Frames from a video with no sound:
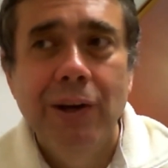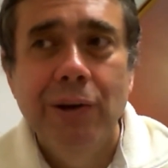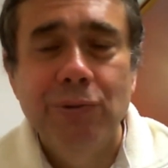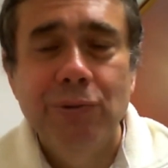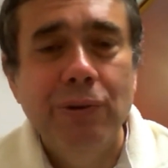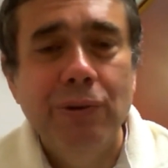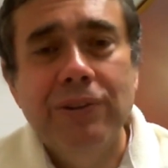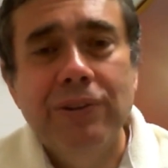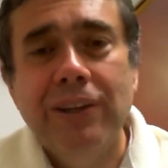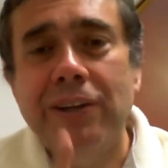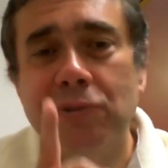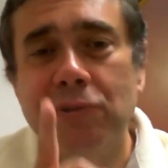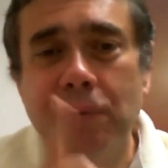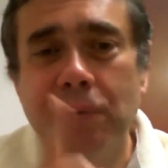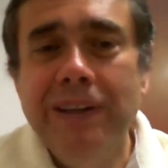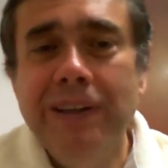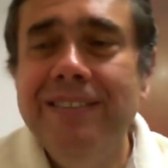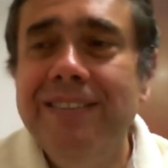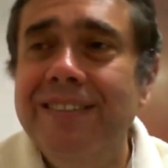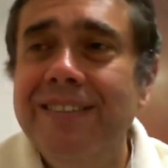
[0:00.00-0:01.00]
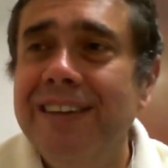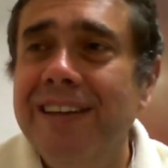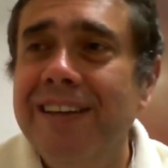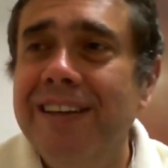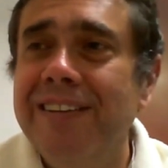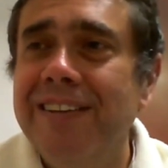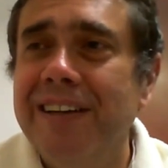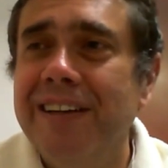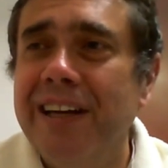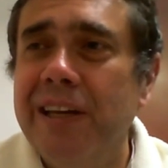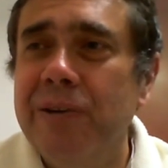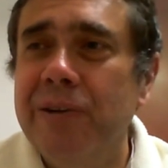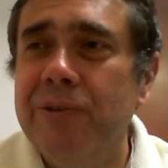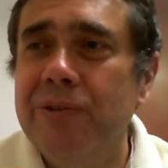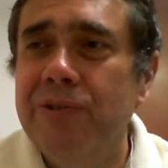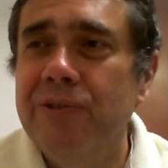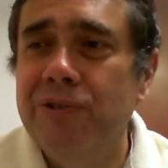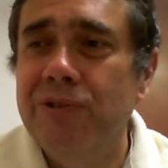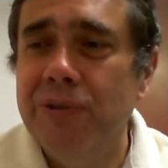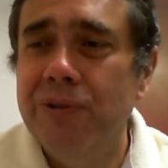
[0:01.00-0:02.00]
So there is one center I used